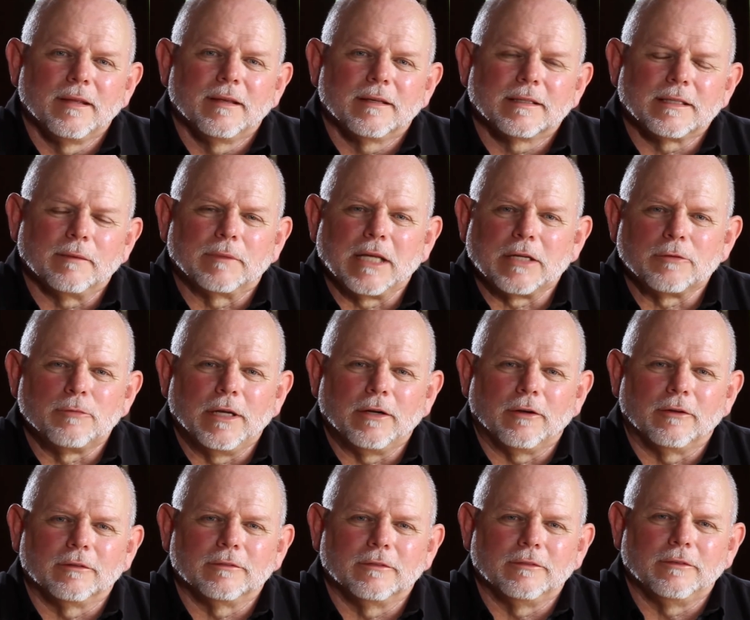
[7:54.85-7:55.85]
Sometimes we
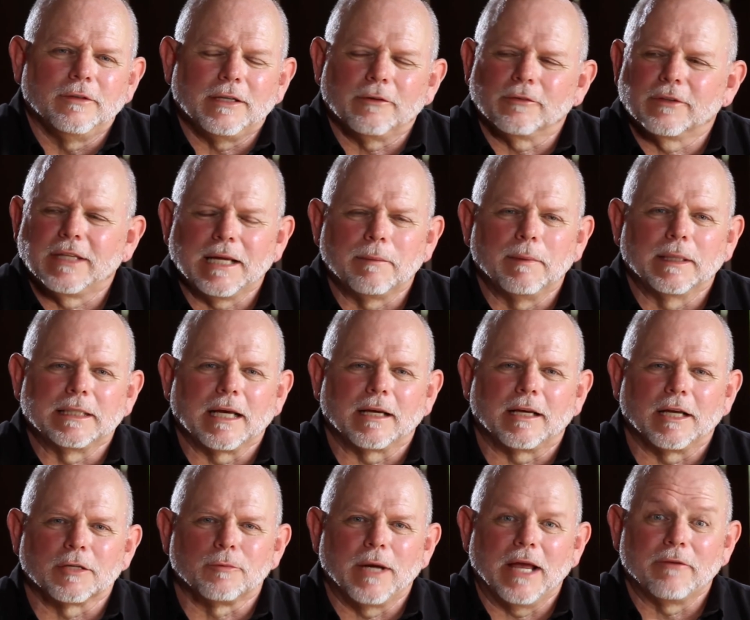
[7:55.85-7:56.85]
don't think about that
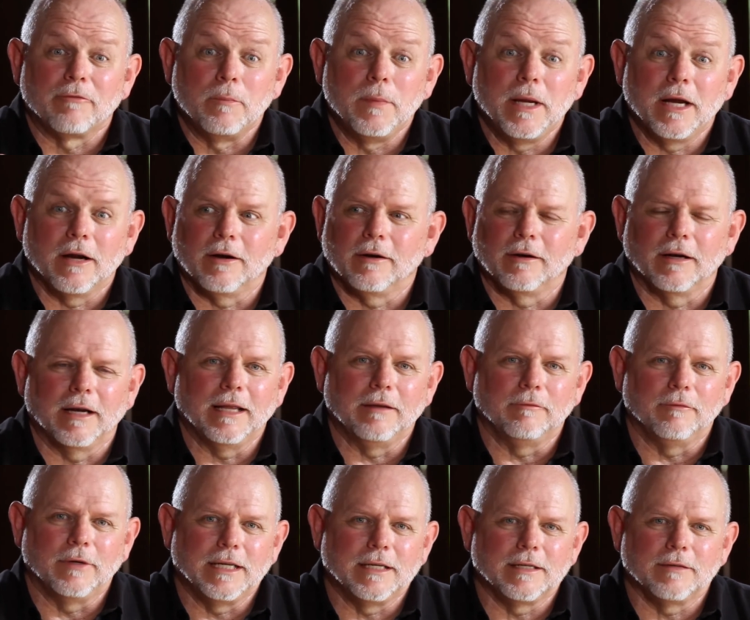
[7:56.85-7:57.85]
because we have a mirror and
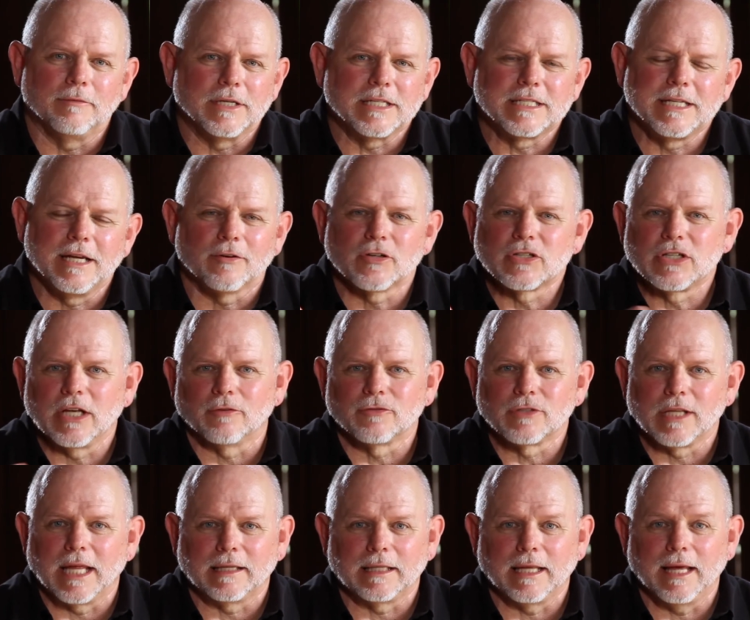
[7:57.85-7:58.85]
we see ourselves
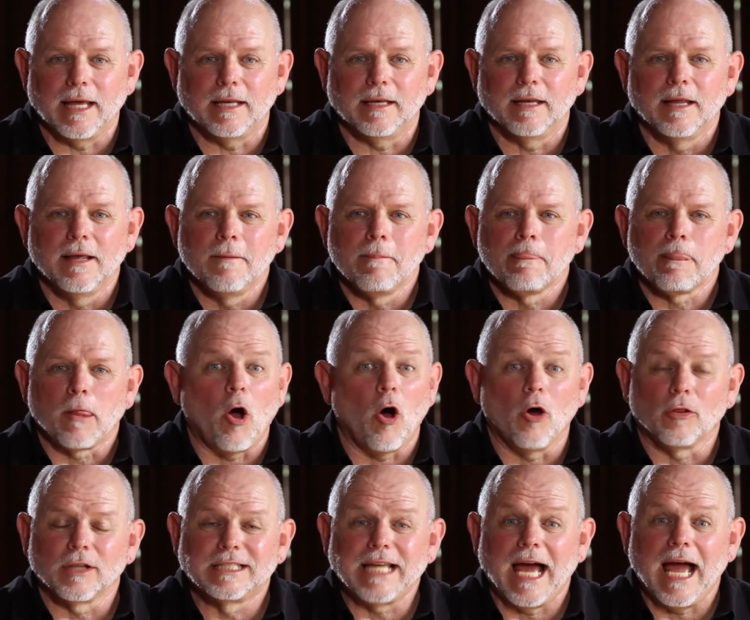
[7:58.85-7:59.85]
like that all
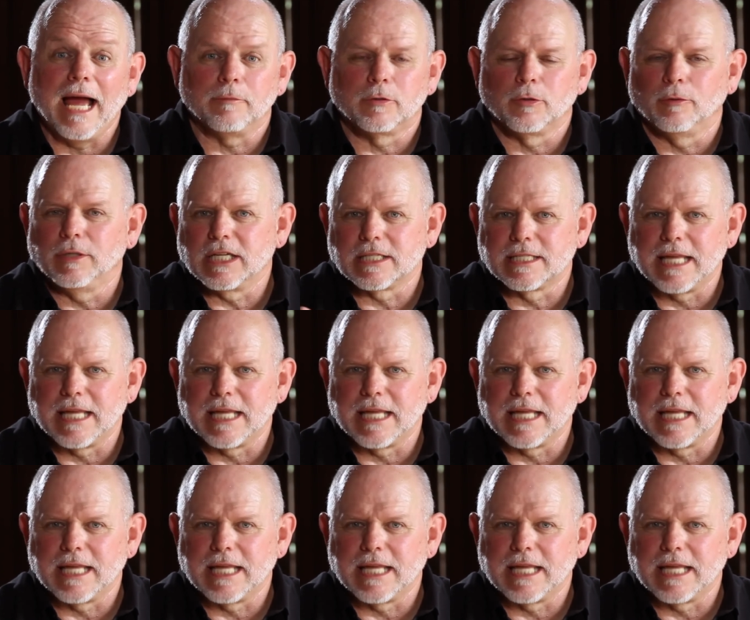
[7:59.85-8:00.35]
the time, so we just